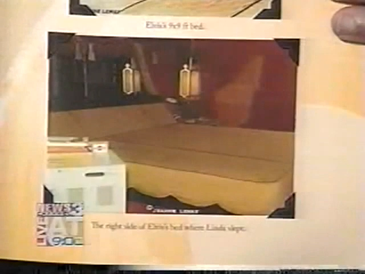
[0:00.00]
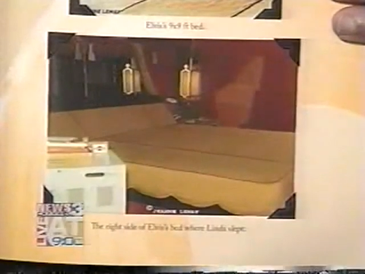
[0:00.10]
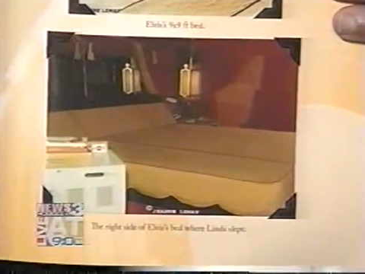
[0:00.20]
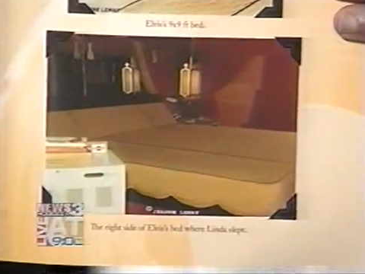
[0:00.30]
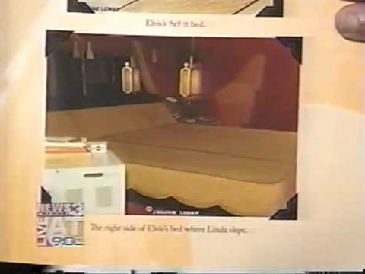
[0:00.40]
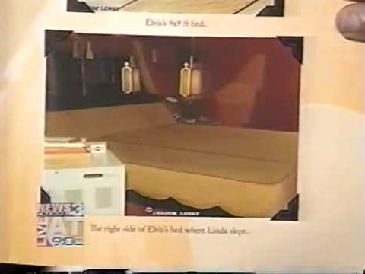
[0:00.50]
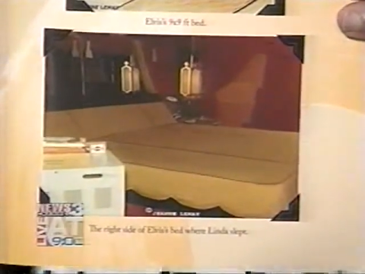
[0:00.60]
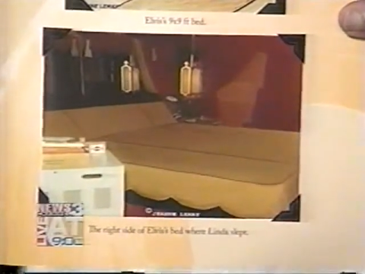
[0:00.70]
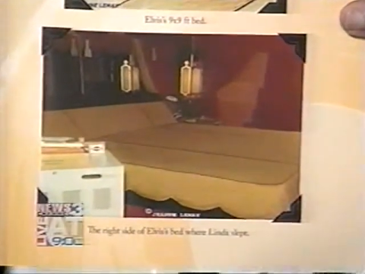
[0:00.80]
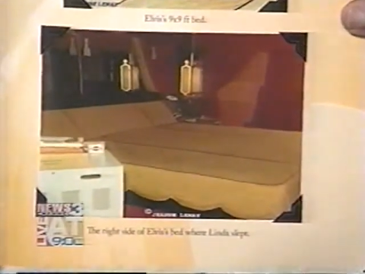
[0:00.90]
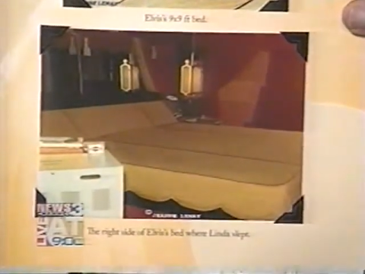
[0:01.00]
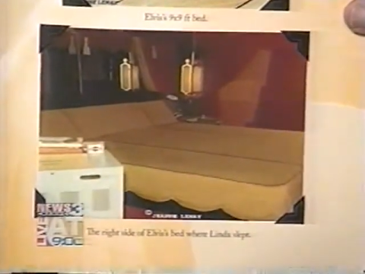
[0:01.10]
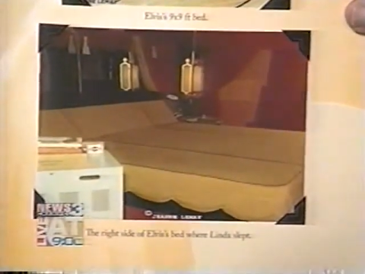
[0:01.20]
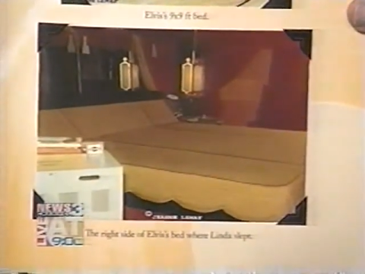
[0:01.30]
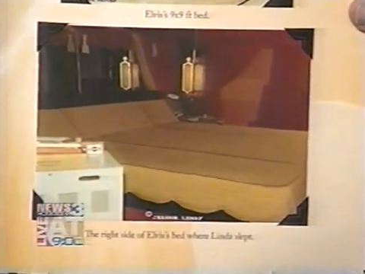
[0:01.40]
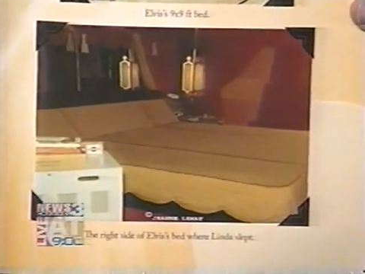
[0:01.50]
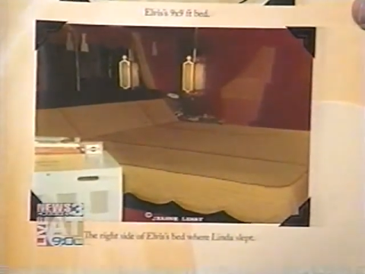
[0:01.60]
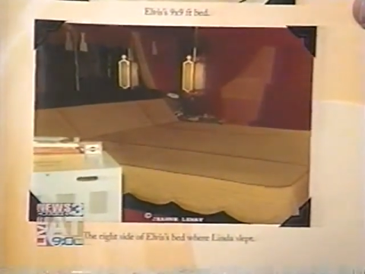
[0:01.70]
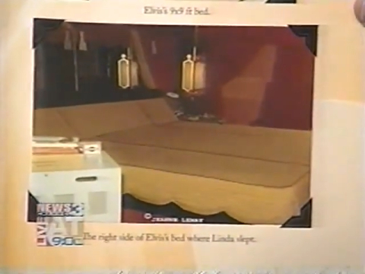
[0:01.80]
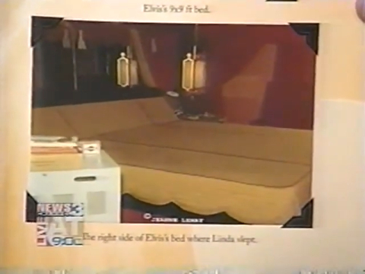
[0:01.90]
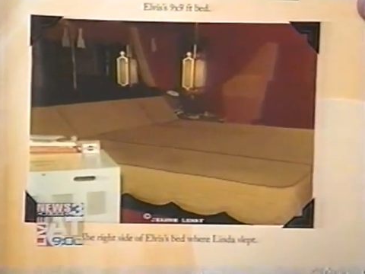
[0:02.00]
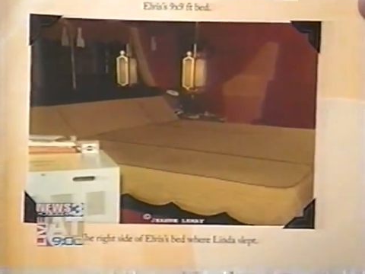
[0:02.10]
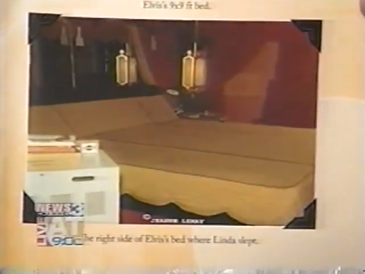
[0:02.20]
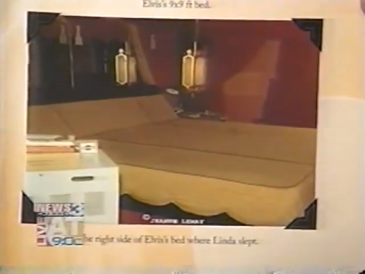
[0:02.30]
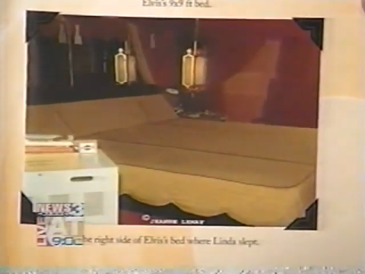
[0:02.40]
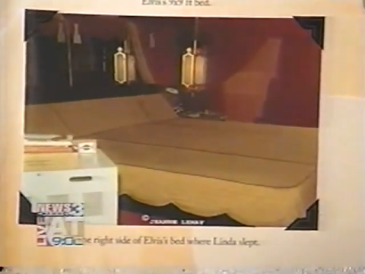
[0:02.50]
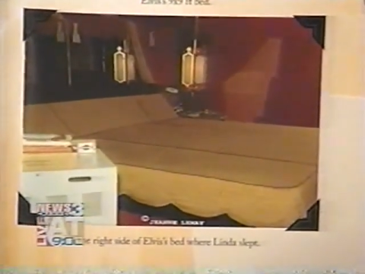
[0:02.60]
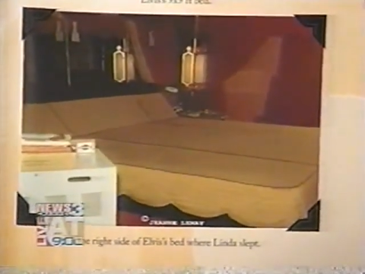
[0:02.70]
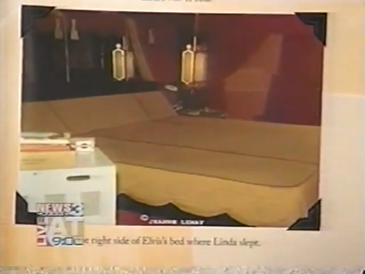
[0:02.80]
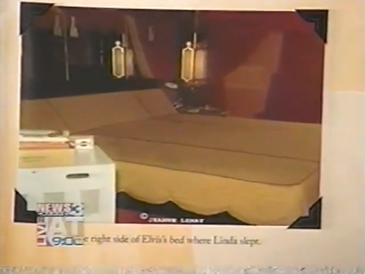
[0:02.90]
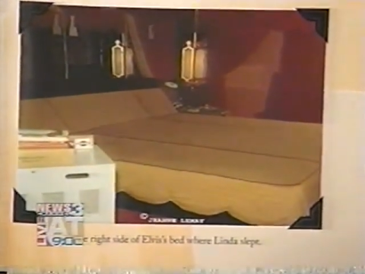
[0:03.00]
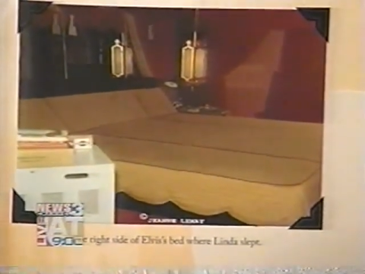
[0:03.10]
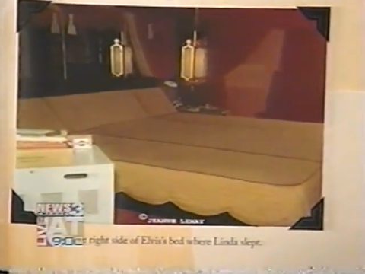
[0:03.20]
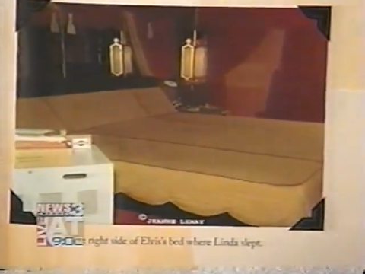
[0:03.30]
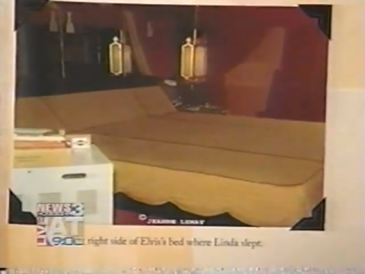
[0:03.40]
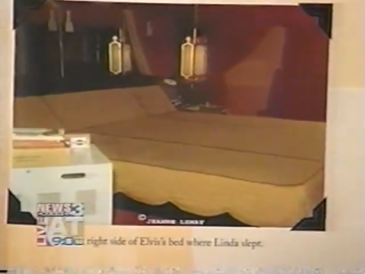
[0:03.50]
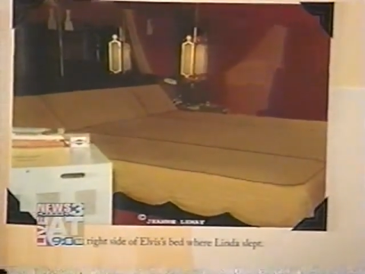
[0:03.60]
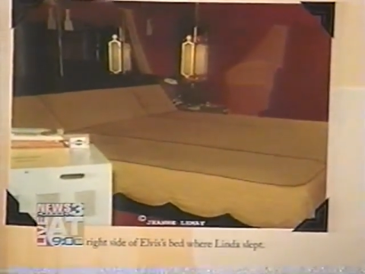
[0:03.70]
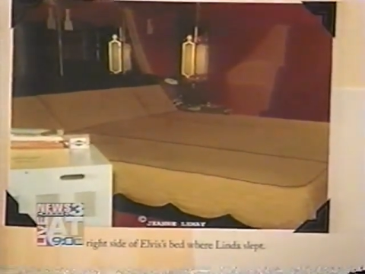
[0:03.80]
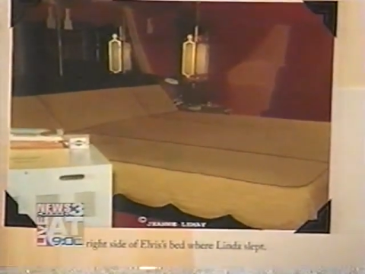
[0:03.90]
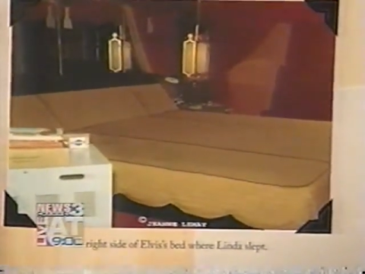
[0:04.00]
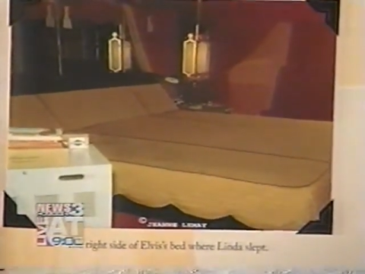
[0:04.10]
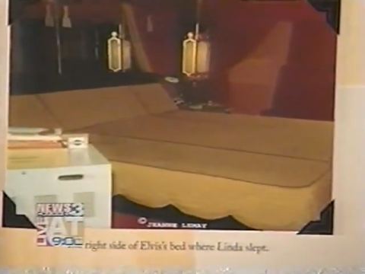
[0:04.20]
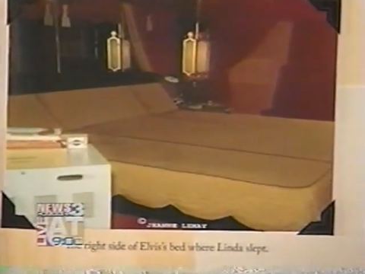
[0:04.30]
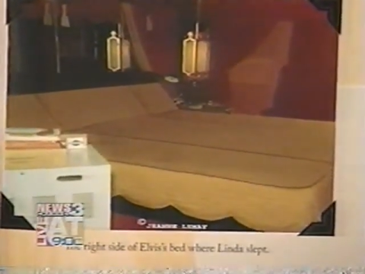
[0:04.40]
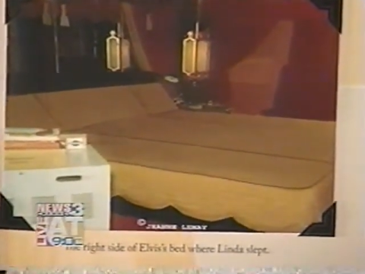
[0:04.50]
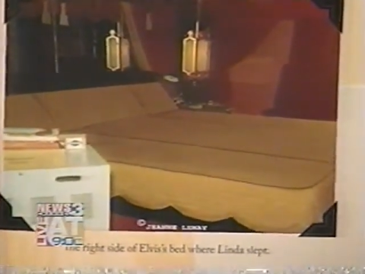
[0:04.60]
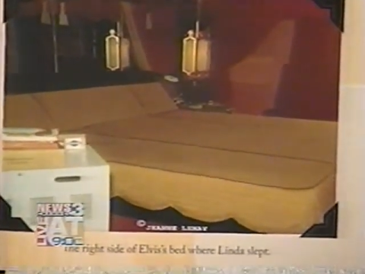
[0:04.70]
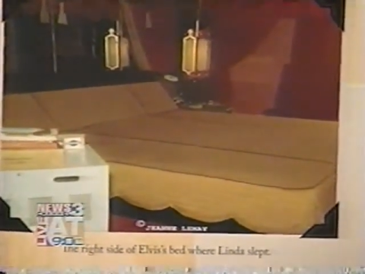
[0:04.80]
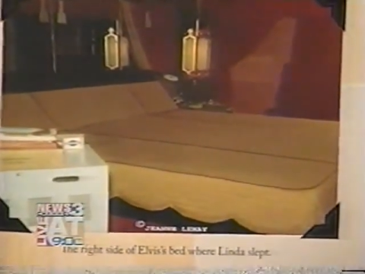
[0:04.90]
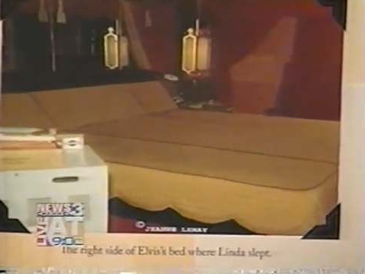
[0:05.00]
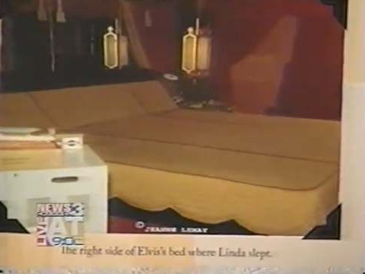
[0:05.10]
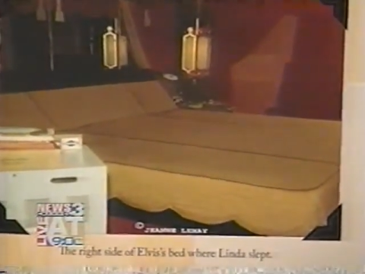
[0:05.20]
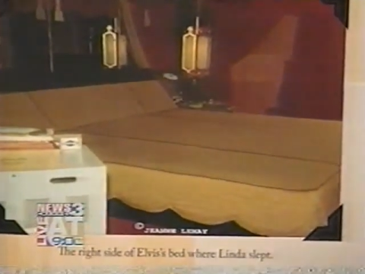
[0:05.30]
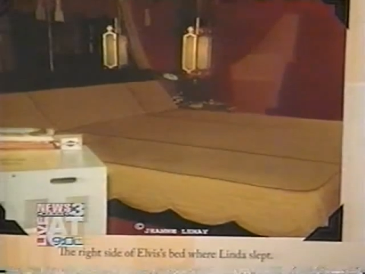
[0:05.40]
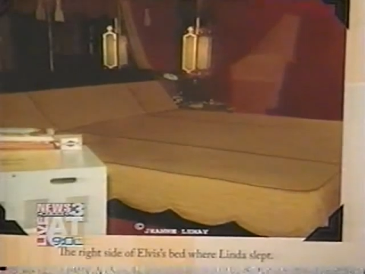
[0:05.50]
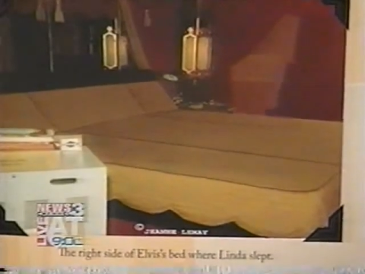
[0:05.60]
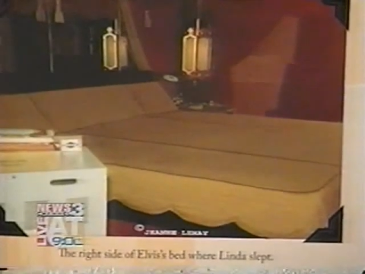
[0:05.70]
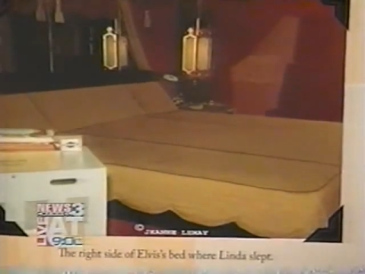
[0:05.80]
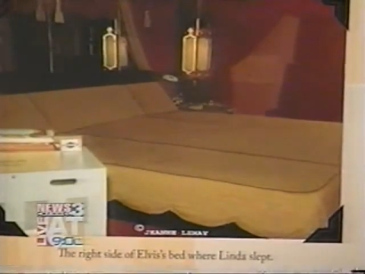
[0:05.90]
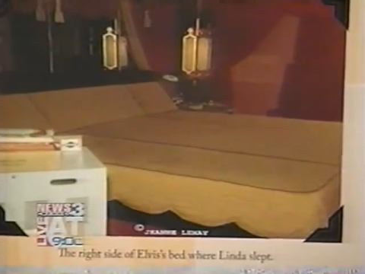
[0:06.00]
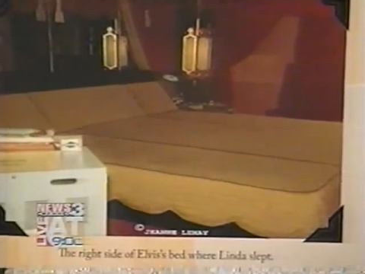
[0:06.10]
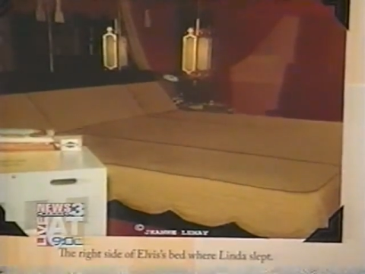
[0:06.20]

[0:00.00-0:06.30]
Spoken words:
Nobody's mouth can be seen.